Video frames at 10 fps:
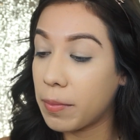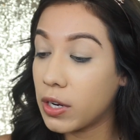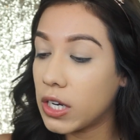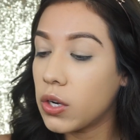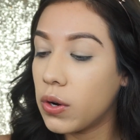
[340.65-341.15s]

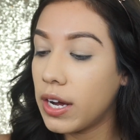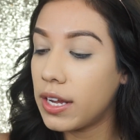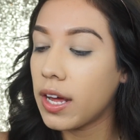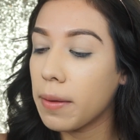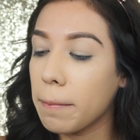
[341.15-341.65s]
I'm going to go
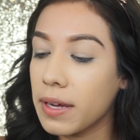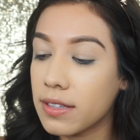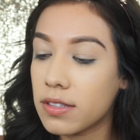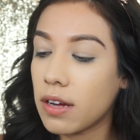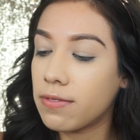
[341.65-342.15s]
ahead and
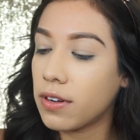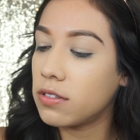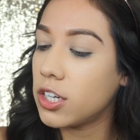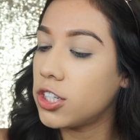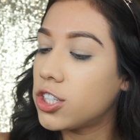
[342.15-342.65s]
mix that
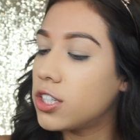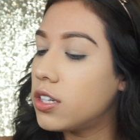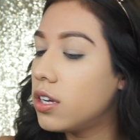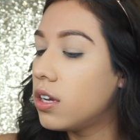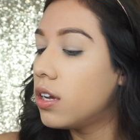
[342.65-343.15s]
foundation,